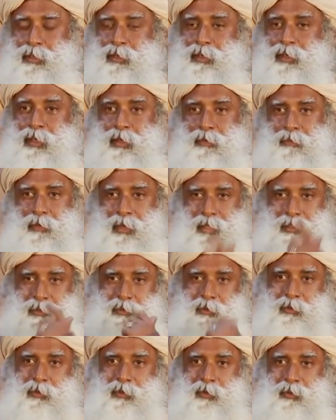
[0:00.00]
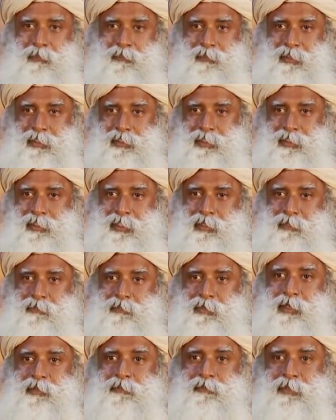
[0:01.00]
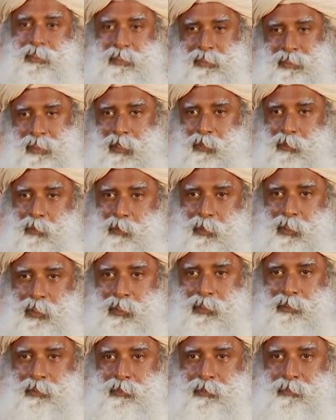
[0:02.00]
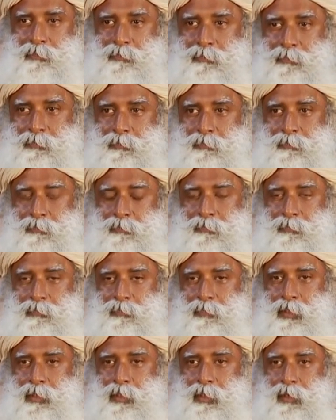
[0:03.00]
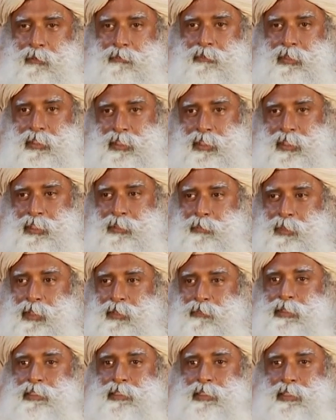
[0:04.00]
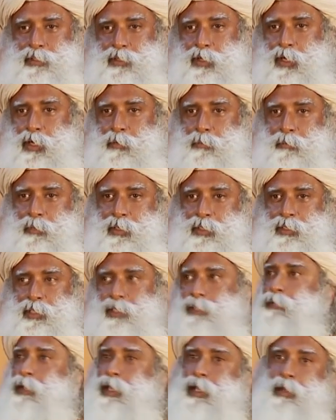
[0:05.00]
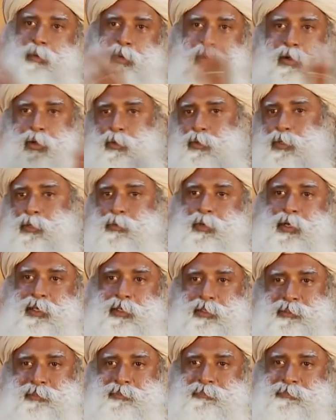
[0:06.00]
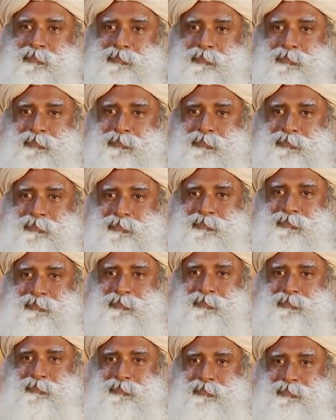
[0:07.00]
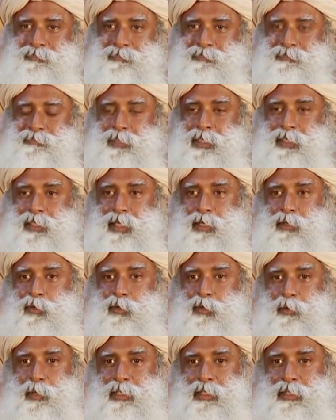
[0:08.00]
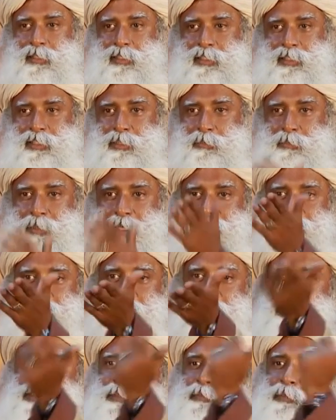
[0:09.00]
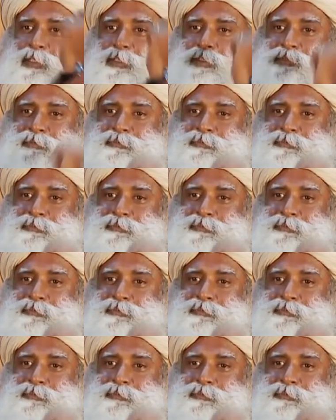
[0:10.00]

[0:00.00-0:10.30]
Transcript: Now I don't know which is inward, which is outward, which is me, which is not me, that's why I'm all over the world. Because I don't know whether this is me or that is me.